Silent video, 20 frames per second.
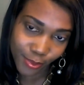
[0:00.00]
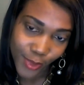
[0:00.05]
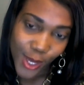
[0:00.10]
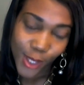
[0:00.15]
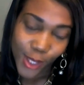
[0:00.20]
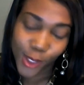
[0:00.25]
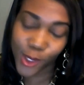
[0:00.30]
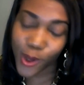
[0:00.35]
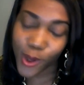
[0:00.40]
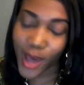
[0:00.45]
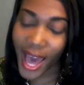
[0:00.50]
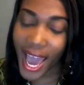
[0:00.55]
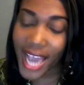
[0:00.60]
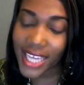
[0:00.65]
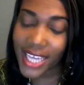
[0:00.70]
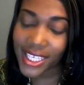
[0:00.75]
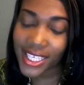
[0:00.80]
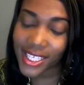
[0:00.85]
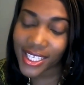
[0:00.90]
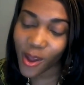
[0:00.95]
So
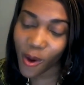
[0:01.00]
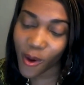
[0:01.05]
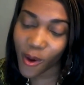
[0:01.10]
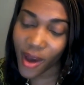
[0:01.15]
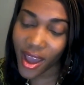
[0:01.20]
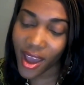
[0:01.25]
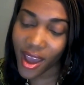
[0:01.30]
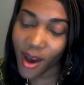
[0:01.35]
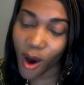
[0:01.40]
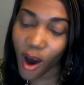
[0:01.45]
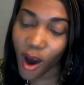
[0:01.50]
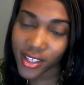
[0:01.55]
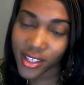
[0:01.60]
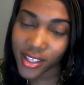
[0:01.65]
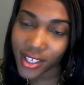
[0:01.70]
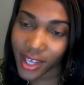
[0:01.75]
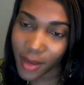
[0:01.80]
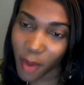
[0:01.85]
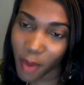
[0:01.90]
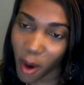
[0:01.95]
I saw all the
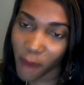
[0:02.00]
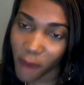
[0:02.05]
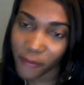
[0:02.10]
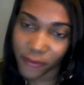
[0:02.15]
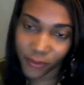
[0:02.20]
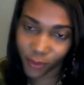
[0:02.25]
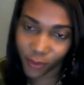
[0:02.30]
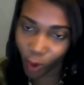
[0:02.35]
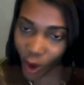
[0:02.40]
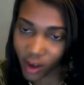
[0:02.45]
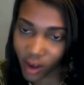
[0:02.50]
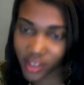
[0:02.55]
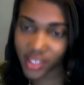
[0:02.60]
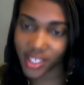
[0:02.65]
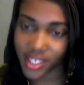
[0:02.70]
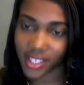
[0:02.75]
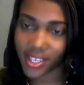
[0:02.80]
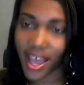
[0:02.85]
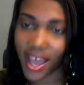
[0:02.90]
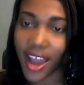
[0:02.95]
name of all the
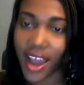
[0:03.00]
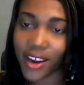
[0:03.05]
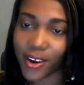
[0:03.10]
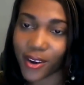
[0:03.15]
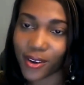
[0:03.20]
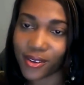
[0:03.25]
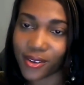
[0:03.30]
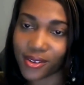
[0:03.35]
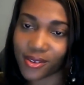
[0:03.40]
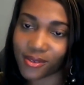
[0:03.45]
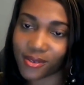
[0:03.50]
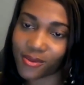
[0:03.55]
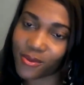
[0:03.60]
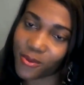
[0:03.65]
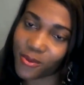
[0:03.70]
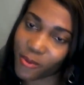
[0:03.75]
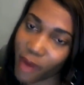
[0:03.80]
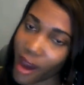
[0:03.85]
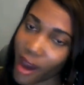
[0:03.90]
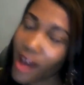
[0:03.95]
designers
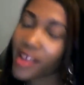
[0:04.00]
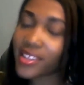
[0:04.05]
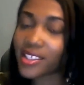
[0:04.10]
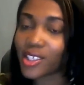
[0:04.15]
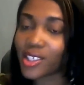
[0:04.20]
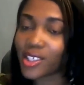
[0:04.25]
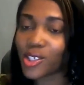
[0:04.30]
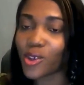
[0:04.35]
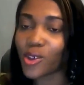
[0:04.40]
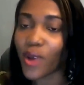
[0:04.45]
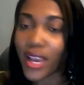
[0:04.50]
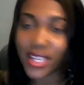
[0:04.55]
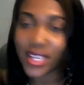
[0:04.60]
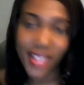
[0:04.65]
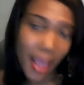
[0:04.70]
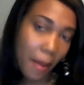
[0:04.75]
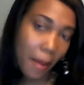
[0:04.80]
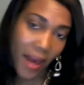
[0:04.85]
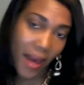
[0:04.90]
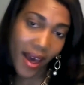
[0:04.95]
were in the show
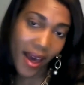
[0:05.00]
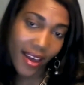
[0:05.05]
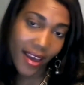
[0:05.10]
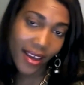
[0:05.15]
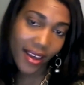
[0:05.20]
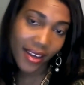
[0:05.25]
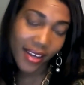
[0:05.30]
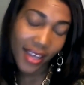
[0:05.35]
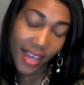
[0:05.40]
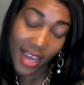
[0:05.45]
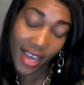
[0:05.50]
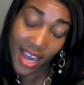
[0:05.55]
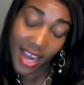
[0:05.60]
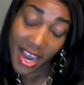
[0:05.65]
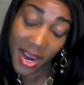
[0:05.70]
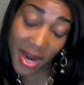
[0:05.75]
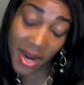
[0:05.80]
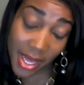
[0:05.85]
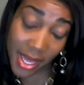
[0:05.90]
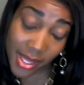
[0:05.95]
except mine.
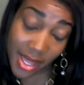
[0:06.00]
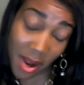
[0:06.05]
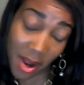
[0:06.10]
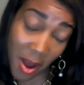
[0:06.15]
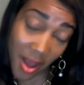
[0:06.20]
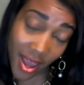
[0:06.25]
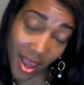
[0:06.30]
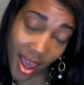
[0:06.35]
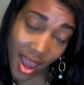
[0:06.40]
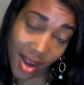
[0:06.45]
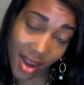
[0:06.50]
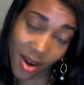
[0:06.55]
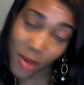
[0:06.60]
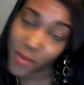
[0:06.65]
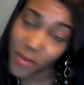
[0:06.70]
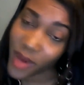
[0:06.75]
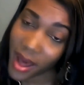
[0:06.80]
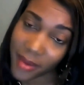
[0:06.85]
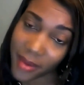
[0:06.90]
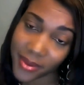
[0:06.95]
And I said, okay, no
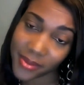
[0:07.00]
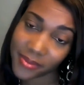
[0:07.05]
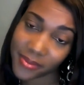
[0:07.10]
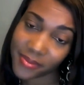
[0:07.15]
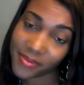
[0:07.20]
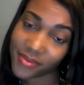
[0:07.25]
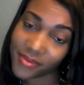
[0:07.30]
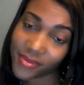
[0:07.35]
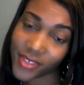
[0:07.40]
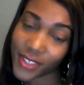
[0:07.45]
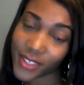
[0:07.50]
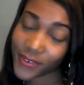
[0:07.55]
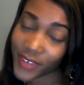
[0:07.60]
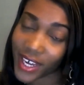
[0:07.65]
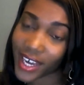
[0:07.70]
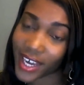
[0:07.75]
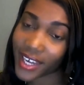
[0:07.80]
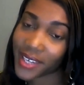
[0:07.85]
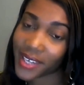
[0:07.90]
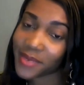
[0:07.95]
problem, we're
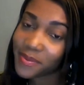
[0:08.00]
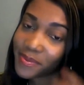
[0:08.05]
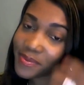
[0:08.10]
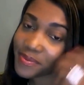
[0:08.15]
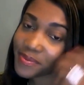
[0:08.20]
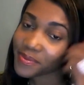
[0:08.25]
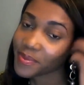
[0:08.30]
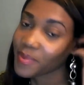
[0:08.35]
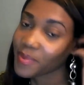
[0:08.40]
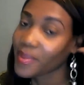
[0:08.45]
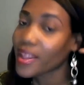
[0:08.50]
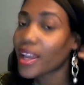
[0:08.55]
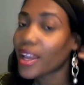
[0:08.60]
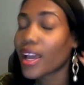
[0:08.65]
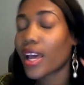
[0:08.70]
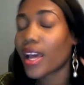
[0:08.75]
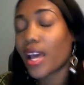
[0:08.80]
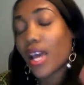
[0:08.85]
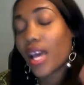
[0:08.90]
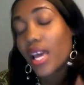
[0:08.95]
fine.
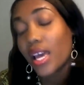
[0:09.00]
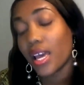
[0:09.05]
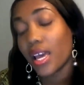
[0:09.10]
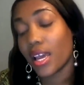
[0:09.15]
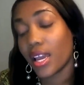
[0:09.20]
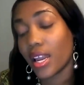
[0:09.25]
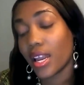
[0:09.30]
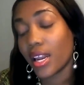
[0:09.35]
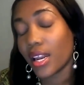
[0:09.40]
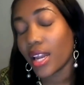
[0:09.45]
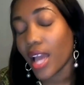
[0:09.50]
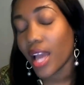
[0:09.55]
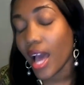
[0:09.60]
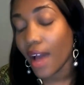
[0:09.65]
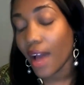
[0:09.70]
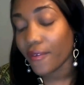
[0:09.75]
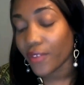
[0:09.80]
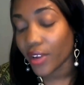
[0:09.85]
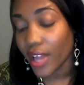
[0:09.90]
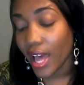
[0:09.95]
And
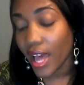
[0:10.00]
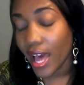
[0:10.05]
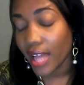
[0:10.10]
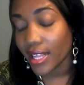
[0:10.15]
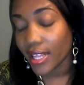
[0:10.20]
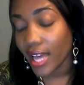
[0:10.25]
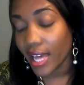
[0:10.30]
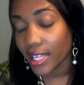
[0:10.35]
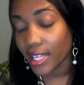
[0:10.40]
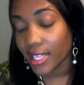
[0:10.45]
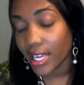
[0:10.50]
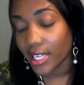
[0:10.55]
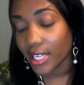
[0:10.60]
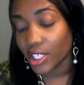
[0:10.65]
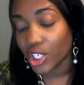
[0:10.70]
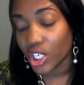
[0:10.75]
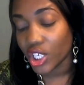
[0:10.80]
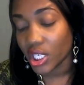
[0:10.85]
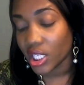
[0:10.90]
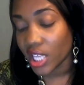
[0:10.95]
after that,
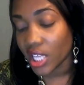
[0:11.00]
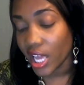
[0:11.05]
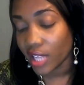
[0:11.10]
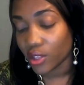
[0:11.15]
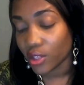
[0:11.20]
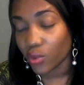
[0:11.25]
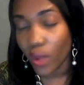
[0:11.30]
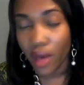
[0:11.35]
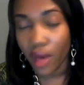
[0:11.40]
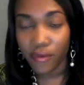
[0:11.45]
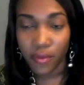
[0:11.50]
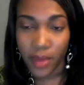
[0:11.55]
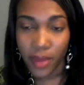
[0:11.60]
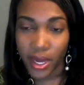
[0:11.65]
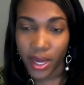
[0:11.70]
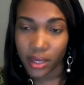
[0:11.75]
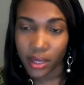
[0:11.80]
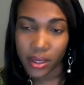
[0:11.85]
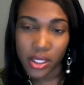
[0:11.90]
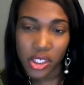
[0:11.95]
and she said to
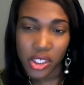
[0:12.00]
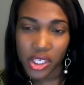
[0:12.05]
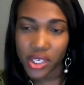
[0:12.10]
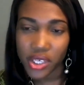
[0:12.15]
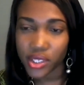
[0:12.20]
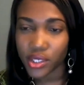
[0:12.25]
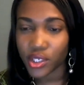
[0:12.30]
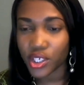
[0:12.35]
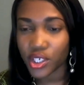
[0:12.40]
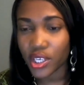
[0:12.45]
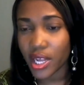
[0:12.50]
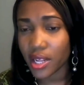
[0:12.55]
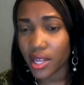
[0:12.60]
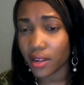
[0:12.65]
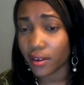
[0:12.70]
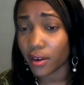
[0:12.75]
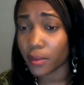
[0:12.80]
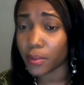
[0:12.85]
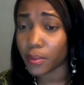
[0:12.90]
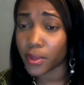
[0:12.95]
everybody that she not
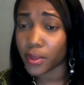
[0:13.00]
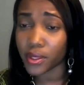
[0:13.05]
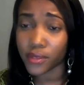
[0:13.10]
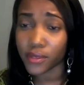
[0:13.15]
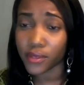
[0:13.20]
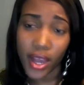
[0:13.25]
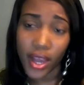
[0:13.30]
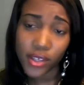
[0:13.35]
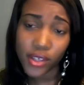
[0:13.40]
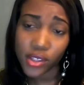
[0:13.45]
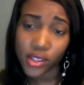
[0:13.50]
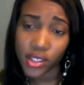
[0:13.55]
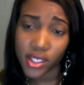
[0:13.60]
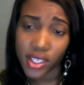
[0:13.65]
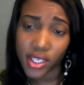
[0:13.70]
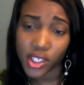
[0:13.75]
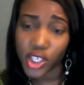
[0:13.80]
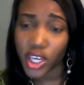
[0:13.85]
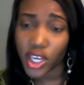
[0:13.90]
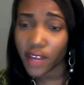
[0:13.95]
even in fashion,
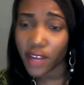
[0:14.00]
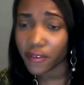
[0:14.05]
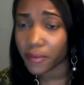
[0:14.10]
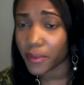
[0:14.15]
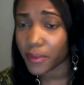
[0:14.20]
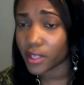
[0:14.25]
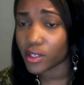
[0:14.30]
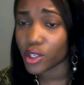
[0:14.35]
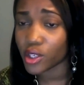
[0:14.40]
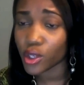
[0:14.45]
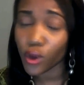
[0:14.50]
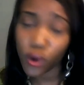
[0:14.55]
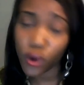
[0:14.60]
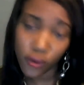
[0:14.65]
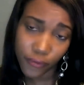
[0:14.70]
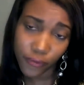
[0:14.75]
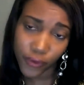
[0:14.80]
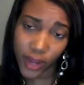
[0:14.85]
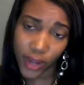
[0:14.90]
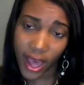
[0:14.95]
she never been in school
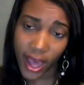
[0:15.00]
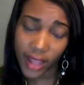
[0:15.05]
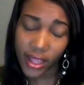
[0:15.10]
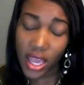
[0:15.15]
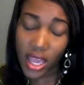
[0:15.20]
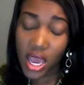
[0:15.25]
for that.